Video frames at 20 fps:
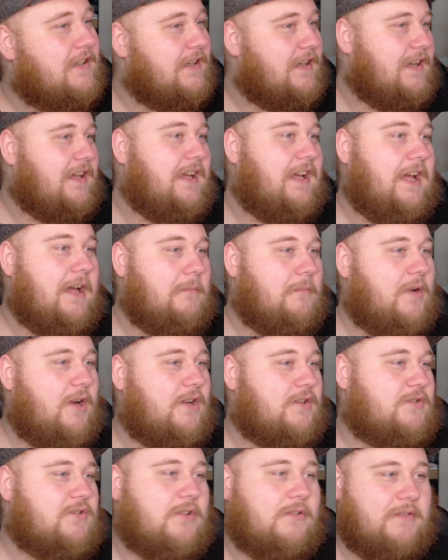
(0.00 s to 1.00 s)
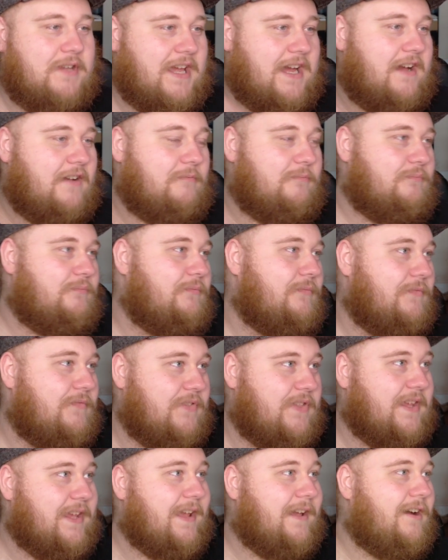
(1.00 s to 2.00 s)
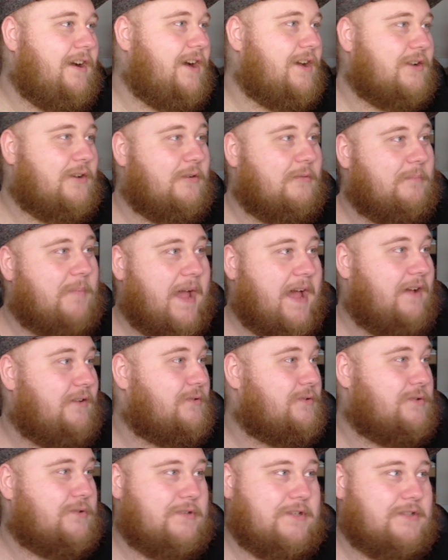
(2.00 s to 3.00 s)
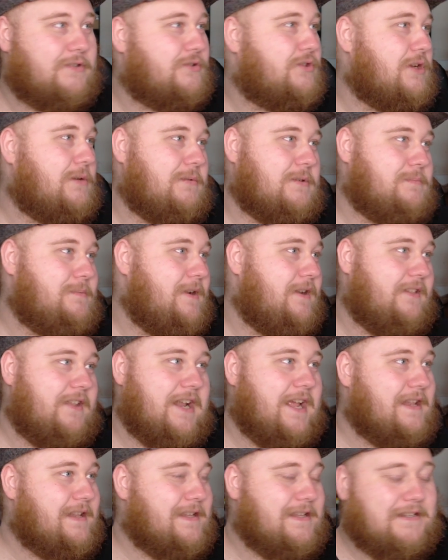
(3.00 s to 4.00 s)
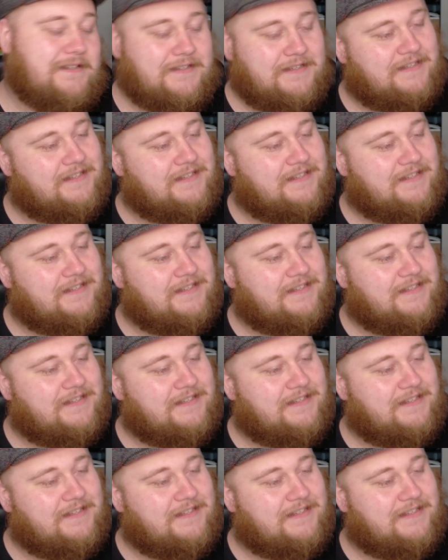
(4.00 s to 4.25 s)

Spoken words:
Also, yeah, the auto balancer did so much better than I did.